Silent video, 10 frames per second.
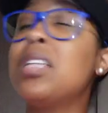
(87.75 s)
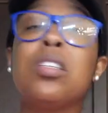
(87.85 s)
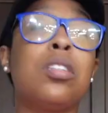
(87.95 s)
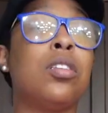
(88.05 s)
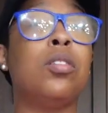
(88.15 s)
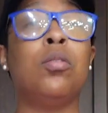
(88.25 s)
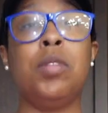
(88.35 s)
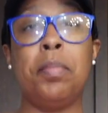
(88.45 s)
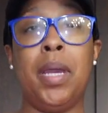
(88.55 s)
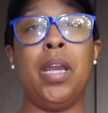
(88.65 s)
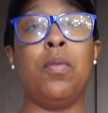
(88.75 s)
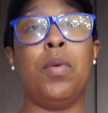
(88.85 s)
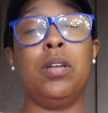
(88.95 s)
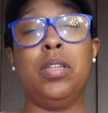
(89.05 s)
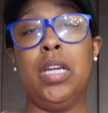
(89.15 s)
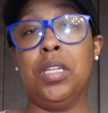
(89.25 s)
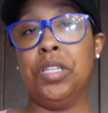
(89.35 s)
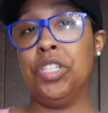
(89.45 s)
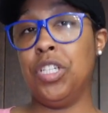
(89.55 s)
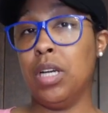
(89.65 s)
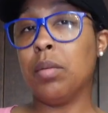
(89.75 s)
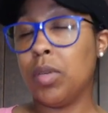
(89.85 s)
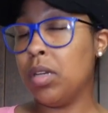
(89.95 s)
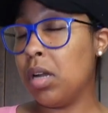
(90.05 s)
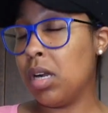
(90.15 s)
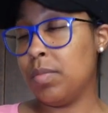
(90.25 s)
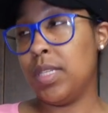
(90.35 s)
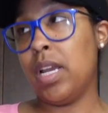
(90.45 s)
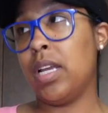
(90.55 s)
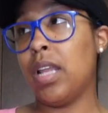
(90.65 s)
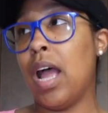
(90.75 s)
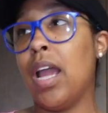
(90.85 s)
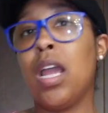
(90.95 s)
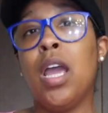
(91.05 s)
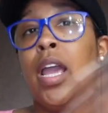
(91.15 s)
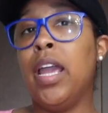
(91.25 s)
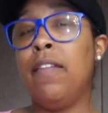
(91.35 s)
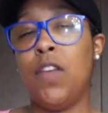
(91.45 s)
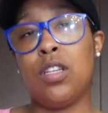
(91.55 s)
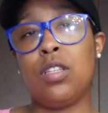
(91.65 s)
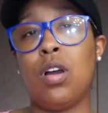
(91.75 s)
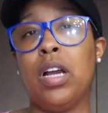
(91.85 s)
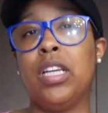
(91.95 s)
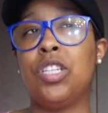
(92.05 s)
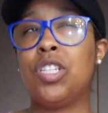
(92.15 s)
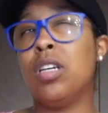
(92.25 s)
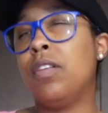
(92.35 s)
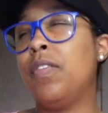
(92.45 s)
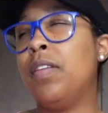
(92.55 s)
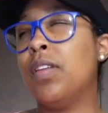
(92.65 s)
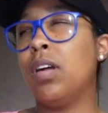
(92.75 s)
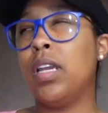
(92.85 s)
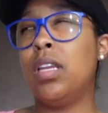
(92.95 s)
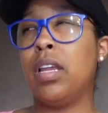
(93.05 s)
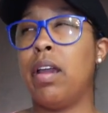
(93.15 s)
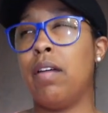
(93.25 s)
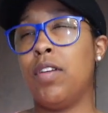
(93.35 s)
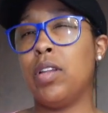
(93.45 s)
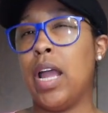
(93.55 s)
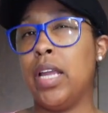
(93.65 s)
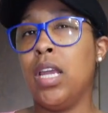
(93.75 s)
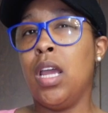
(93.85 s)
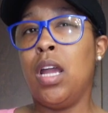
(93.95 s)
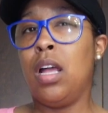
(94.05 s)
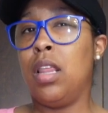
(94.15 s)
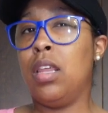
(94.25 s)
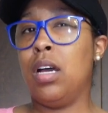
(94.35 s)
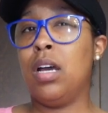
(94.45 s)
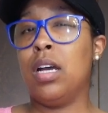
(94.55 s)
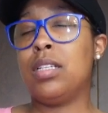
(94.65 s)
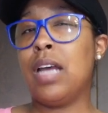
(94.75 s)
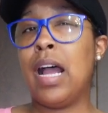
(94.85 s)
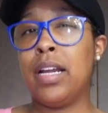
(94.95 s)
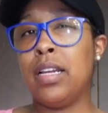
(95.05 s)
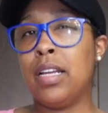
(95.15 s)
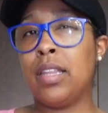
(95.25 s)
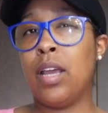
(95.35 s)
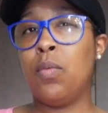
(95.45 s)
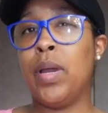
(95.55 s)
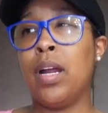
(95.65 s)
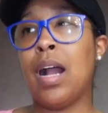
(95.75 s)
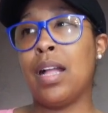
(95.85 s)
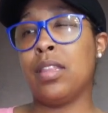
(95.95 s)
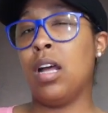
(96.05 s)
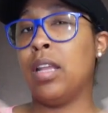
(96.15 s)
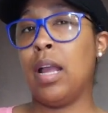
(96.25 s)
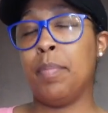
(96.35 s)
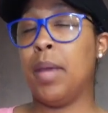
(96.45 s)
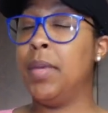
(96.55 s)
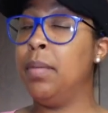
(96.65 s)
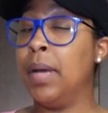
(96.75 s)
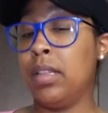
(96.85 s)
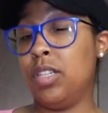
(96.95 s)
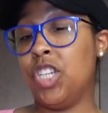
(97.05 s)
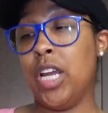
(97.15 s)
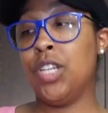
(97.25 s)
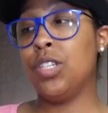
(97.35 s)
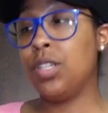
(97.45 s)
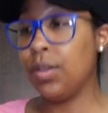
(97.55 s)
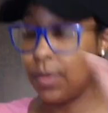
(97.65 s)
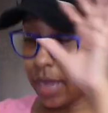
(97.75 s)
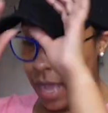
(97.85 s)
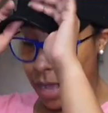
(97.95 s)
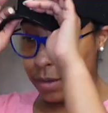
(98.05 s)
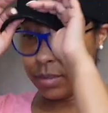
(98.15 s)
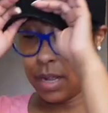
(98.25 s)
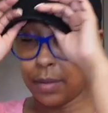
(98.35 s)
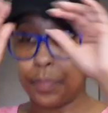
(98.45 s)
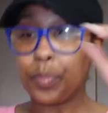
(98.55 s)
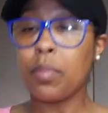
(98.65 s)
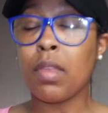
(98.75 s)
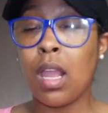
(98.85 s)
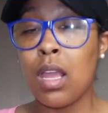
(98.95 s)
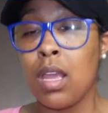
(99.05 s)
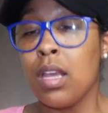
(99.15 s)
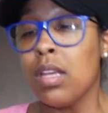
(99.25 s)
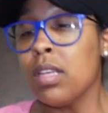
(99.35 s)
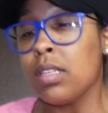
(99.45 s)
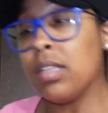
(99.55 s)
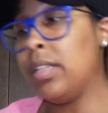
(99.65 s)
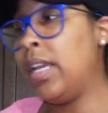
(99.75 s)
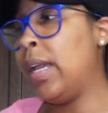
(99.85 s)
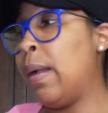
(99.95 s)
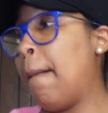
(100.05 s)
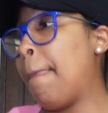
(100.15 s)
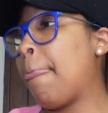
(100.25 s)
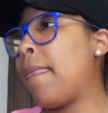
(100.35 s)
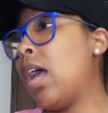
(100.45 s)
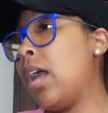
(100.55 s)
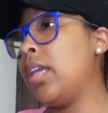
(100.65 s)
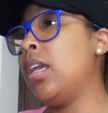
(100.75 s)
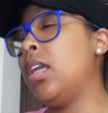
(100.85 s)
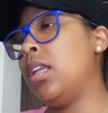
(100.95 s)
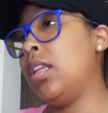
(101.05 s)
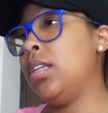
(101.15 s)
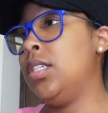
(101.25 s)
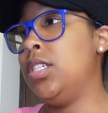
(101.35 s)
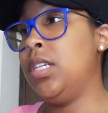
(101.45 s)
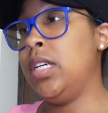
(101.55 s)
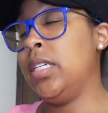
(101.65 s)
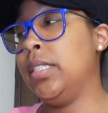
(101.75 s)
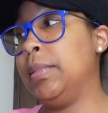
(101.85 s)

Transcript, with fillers: just assumed the man worked at the gym, you know what I'm saying? Like, he finna start his shift, even though he didn't have on like the attire that they wear. I thought like maybe he about to change into it, I don't know. So then I get in the gym,